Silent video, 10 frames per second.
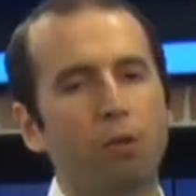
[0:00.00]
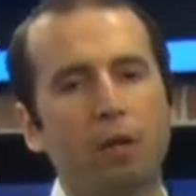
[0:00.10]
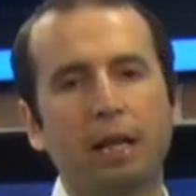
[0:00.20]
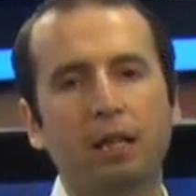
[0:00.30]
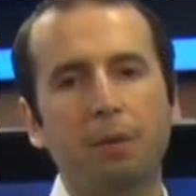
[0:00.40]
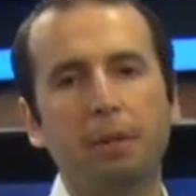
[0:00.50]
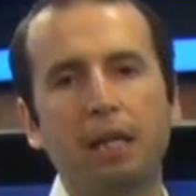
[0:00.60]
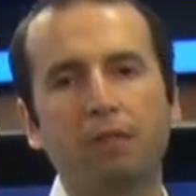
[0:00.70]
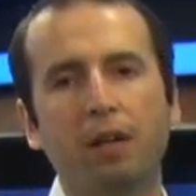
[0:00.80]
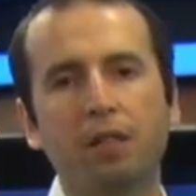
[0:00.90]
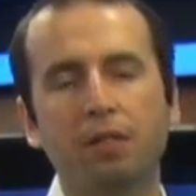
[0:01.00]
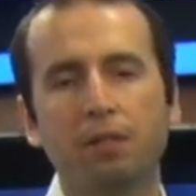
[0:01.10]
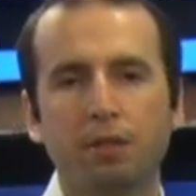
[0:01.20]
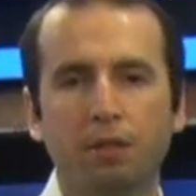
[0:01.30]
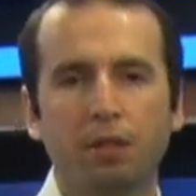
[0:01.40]
Your academic
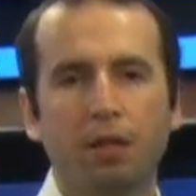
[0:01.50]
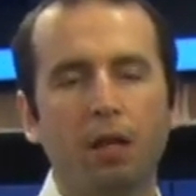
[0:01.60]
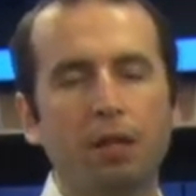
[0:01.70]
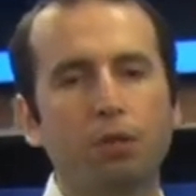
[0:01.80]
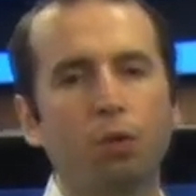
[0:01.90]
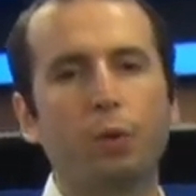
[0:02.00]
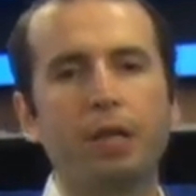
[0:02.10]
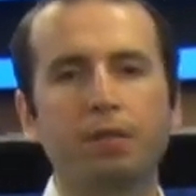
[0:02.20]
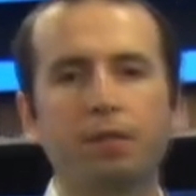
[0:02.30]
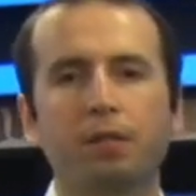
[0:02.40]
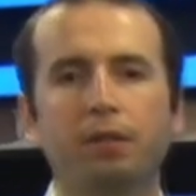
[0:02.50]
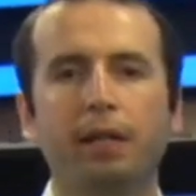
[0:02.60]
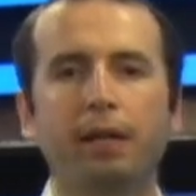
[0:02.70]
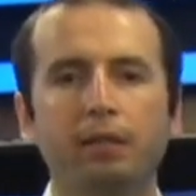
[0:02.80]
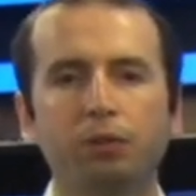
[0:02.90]
advisors, as always,
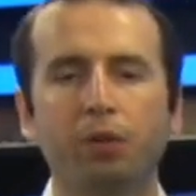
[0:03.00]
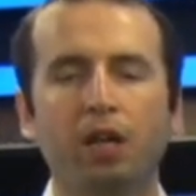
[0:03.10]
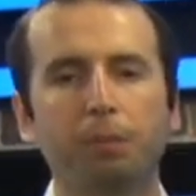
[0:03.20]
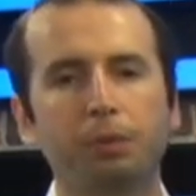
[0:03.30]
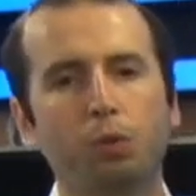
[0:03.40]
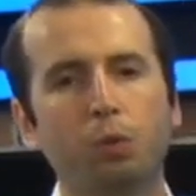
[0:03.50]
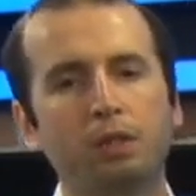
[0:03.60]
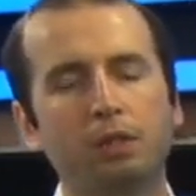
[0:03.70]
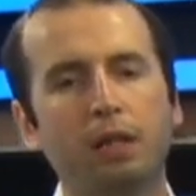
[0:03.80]
there to help you with